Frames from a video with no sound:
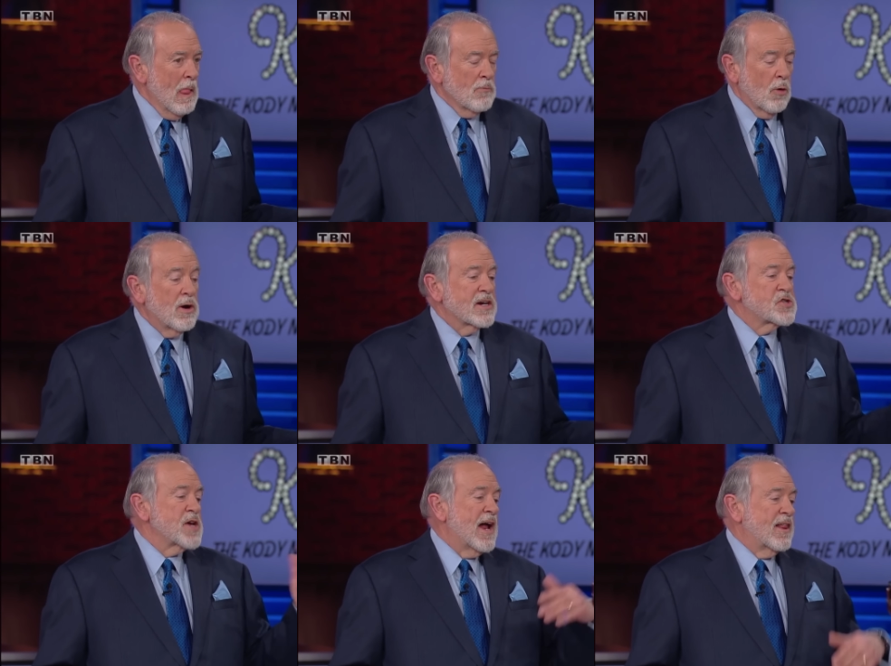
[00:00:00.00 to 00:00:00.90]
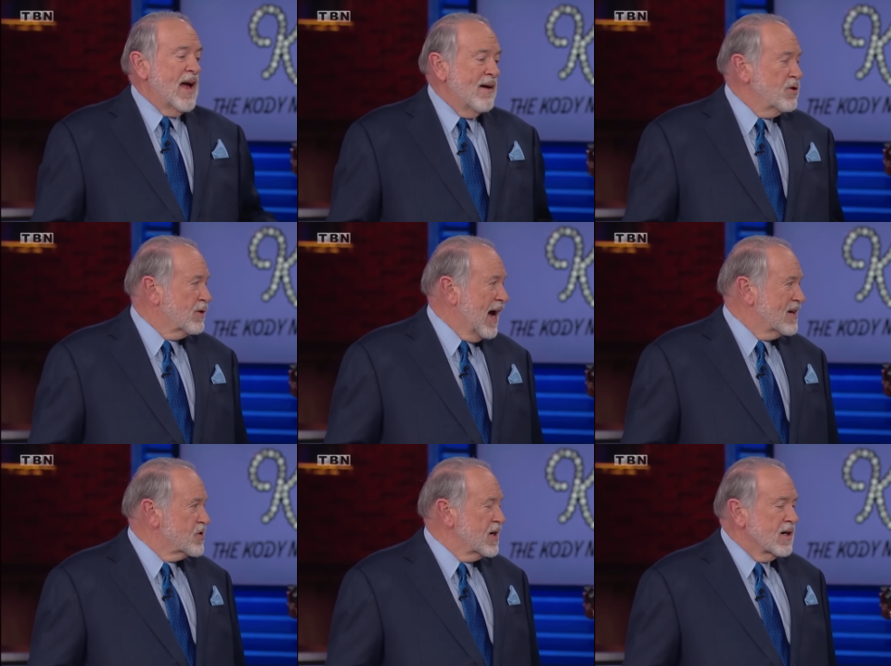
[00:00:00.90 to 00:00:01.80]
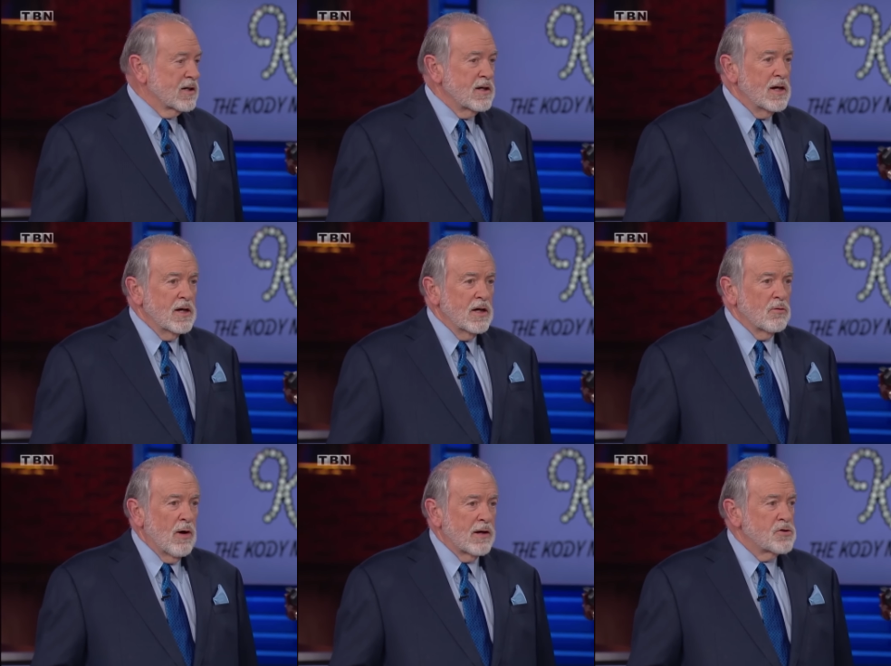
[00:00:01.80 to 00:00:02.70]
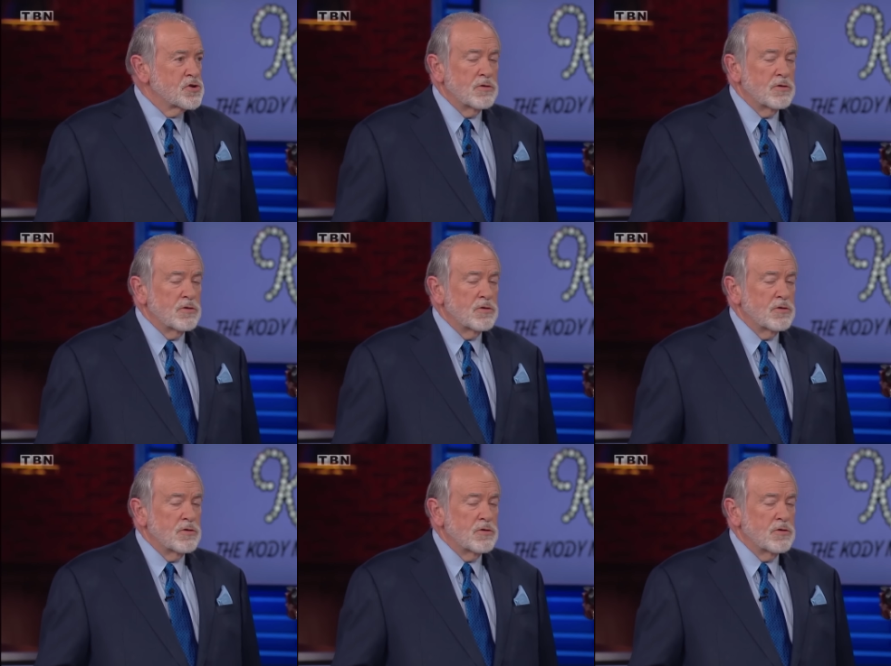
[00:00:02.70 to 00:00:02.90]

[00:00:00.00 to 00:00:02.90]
Yeah. Well, we're excited to have you guys here. Why don't